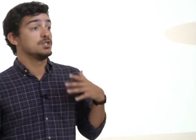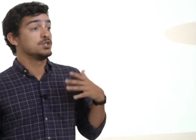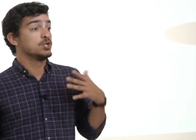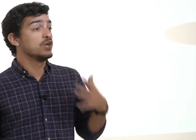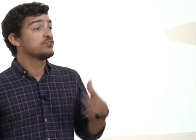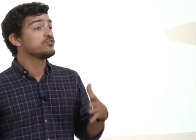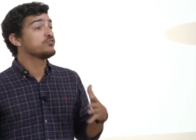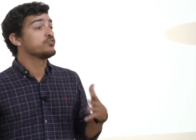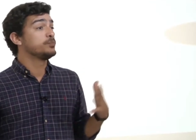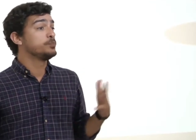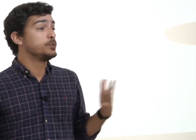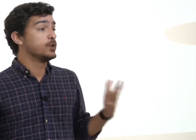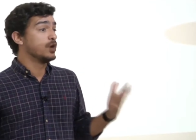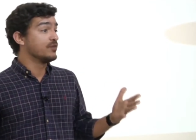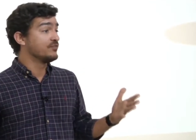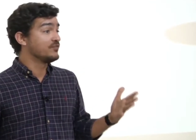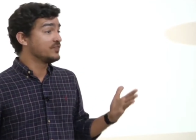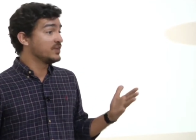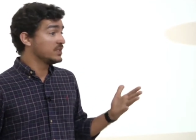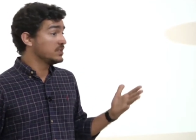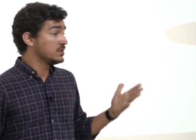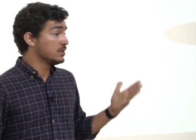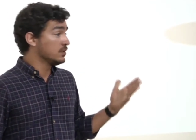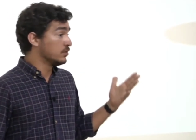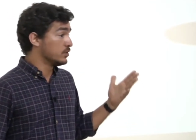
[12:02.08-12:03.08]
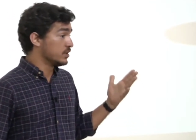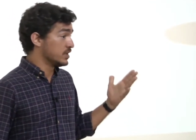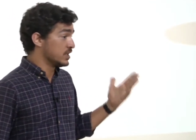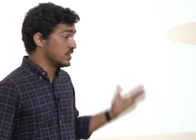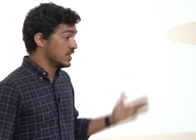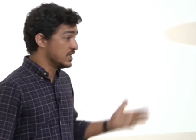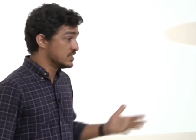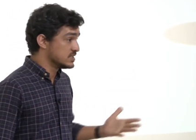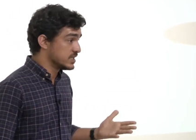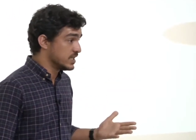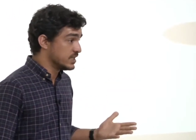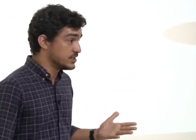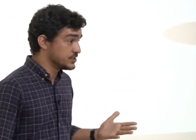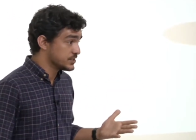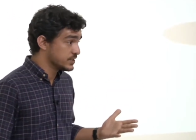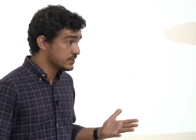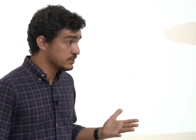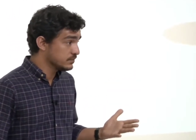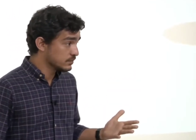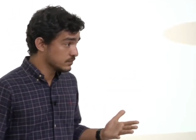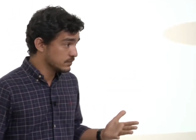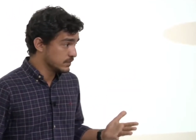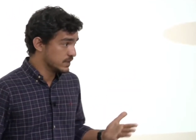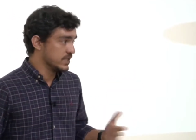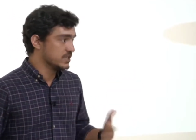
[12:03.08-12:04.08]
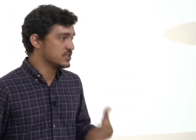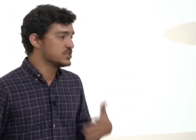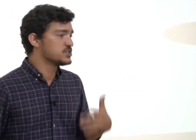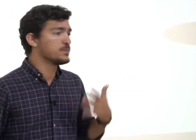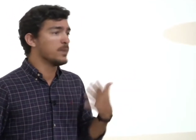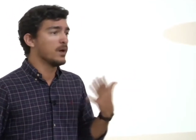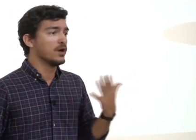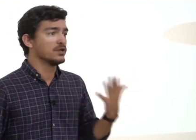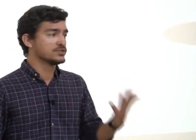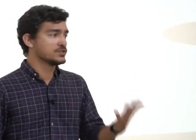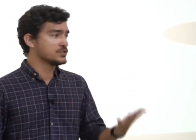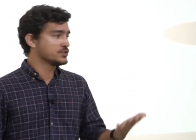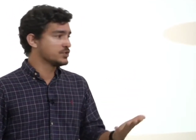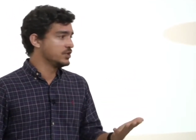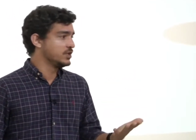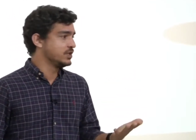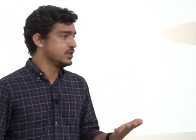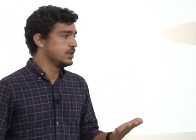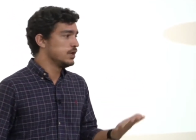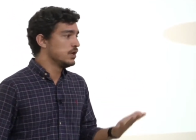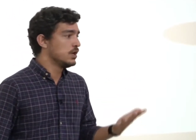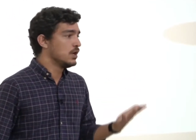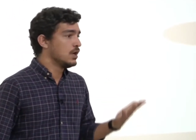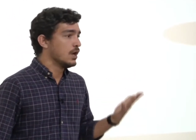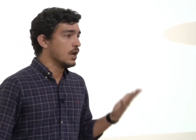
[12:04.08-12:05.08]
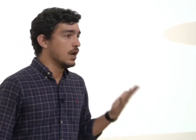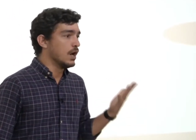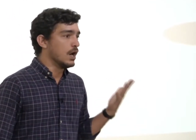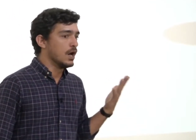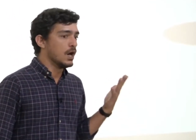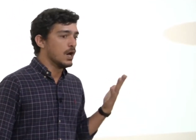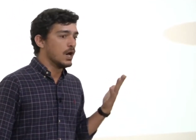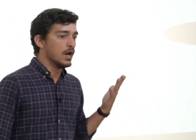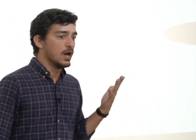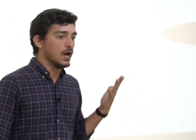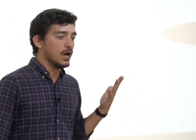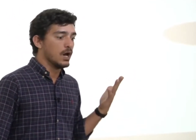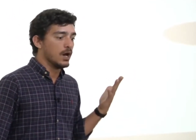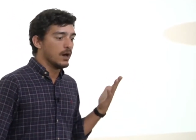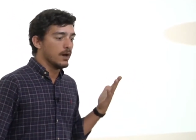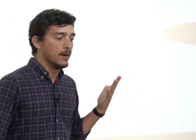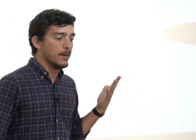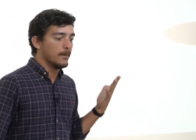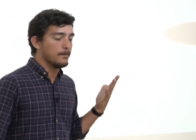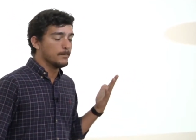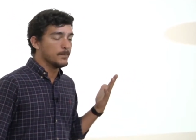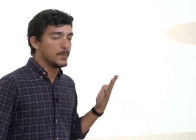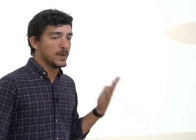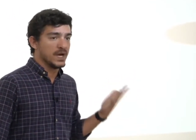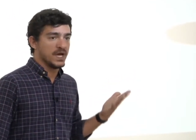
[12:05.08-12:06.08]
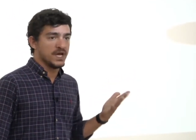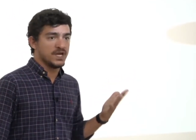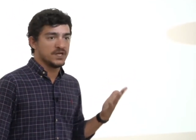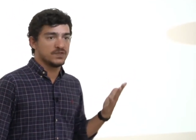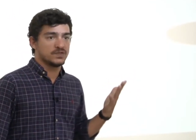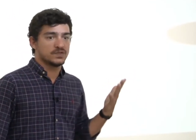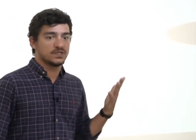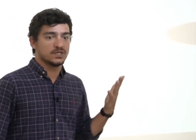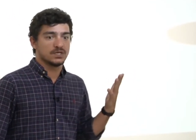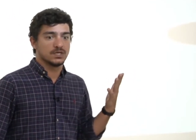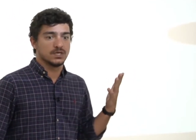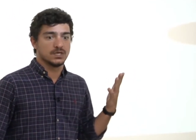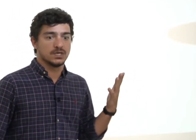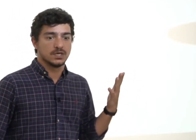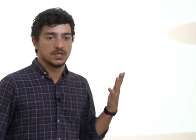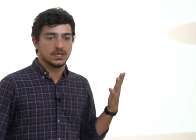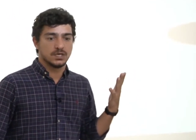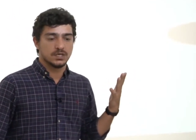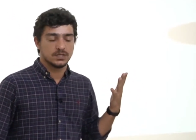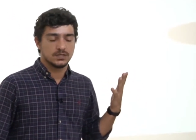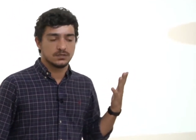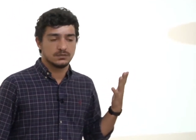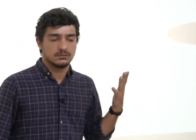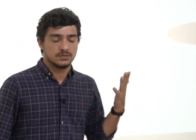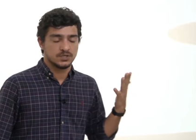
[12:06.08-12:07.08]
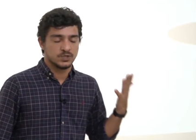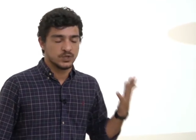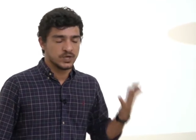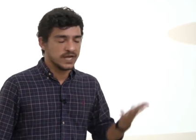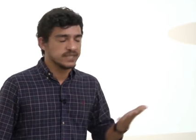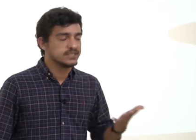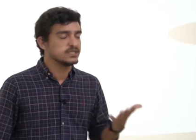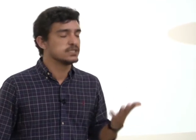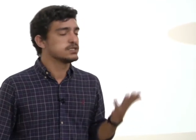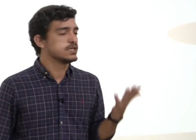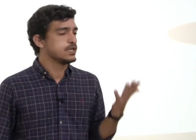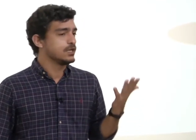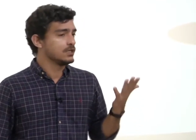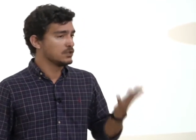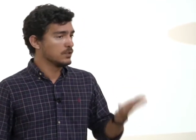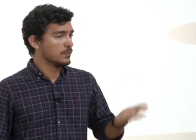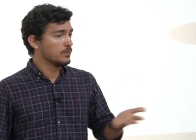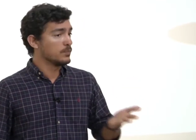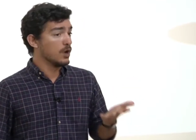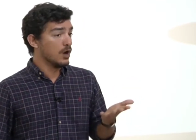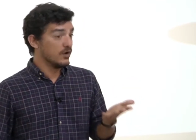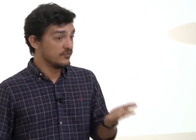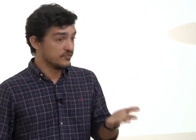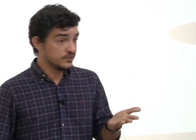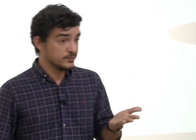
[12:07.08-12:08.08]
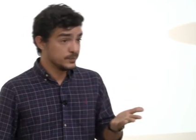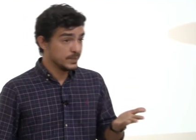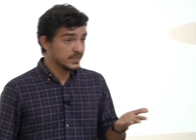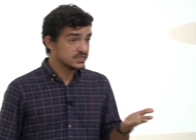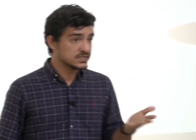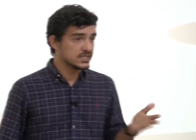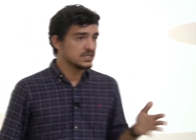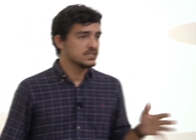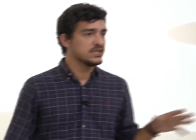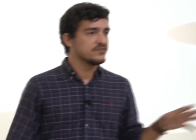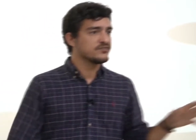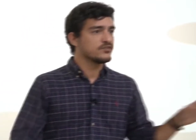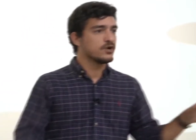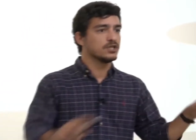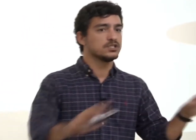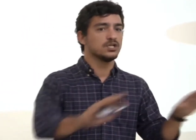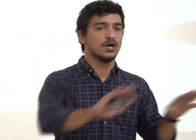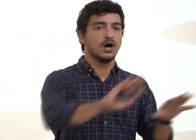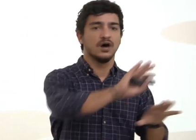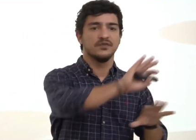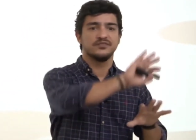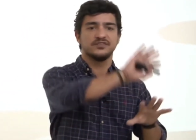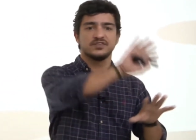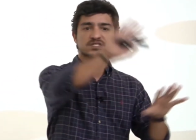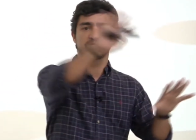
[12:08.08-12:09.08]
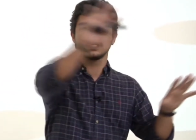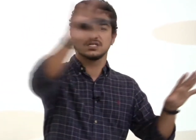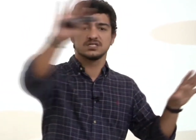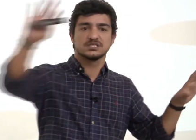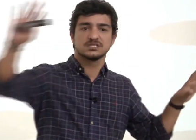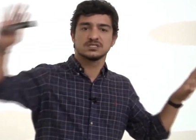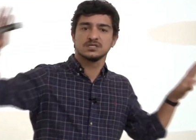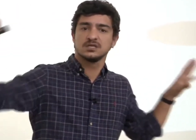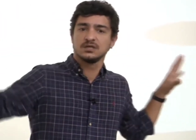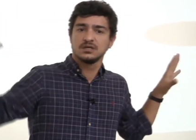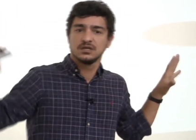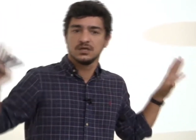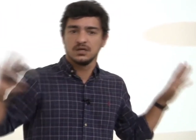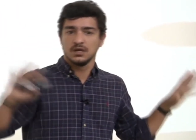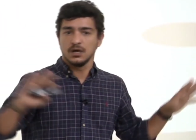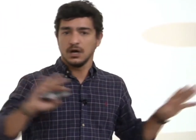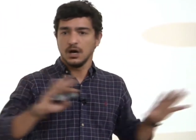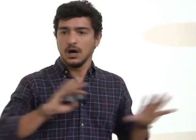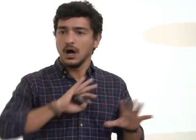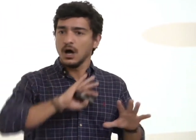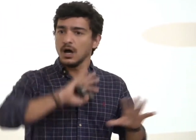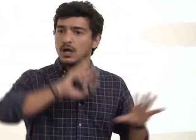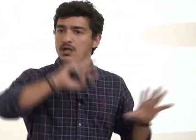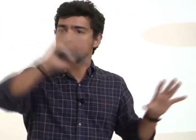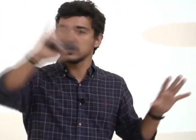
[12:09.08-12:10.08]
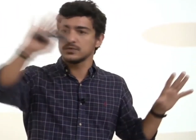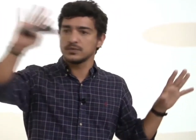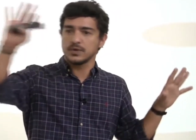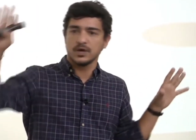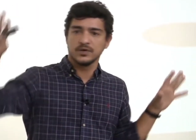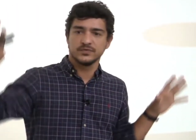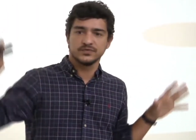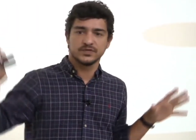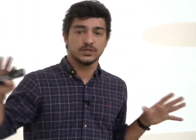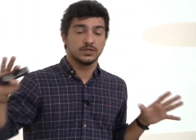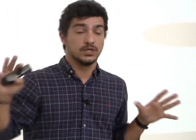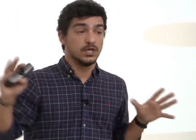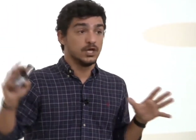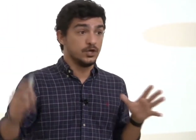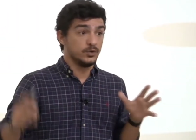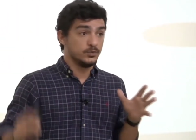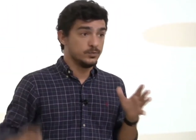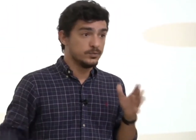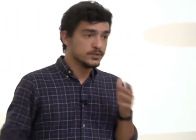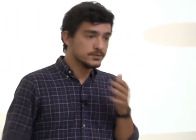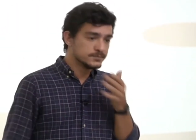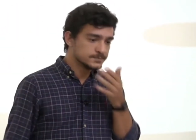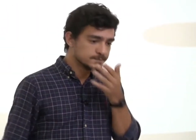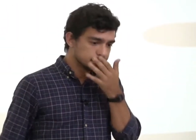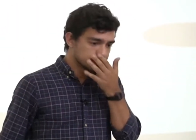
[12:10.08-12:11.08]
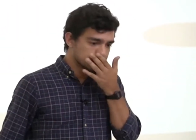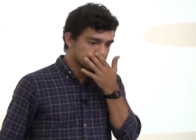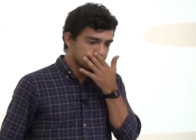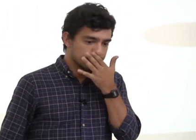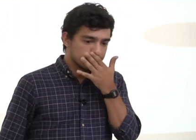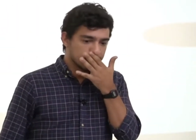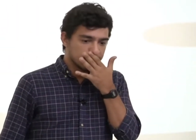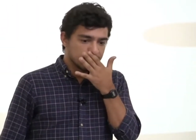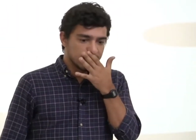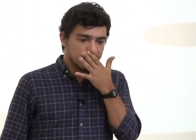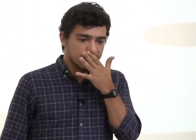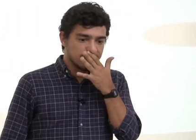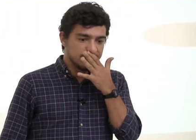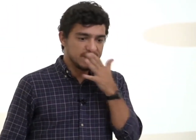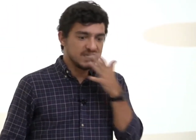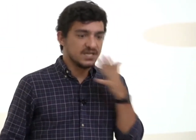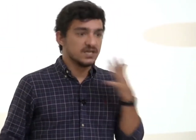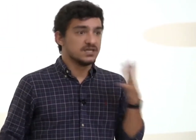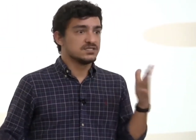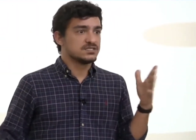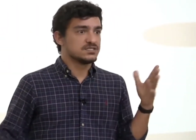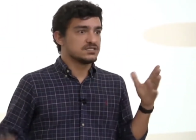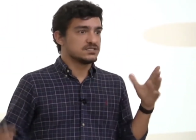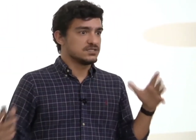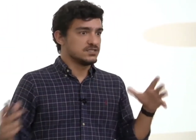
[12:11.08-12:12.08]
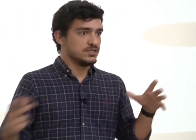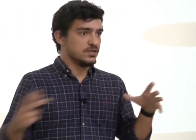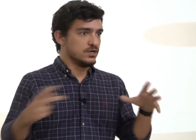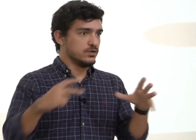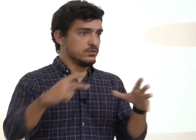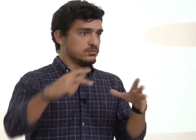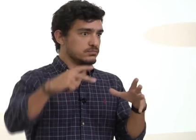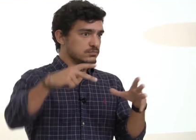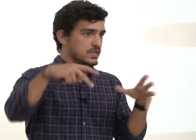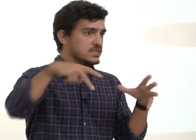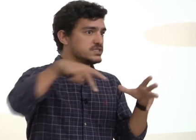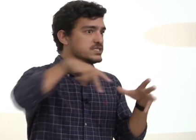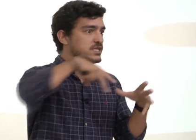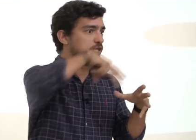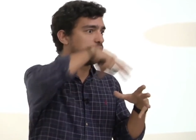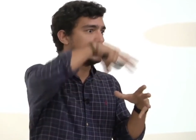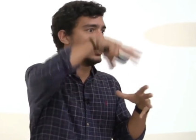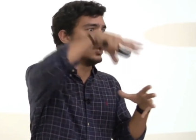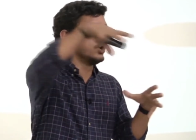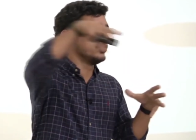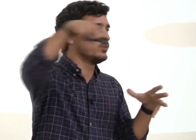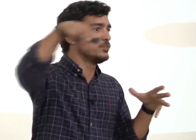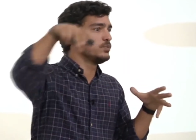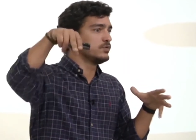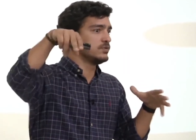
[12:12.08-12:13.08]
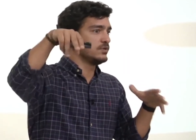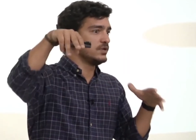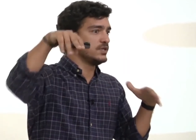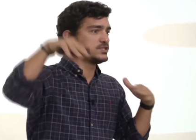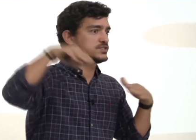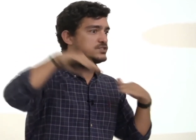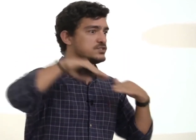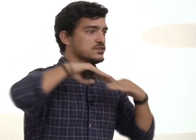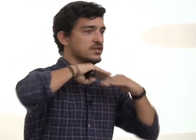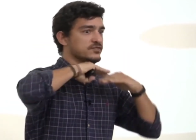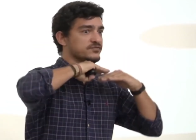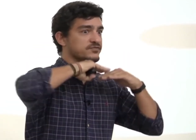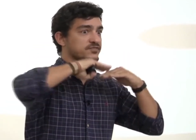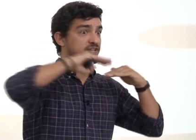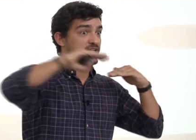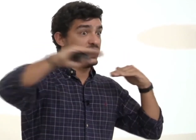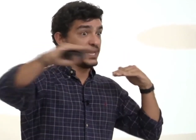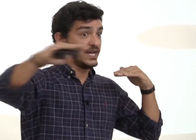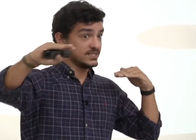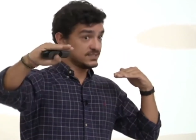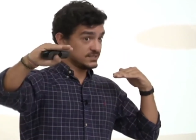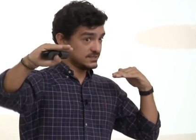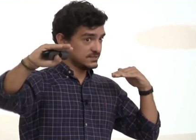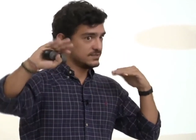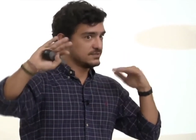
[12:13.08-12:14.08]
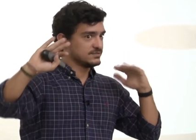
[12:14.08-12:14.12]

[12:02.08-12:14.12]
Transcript: not-for-profit organization. They are sponsored by the United Kingdom government, and they've got offices all around the globe. Because, you know, it's a globe, it's not flat.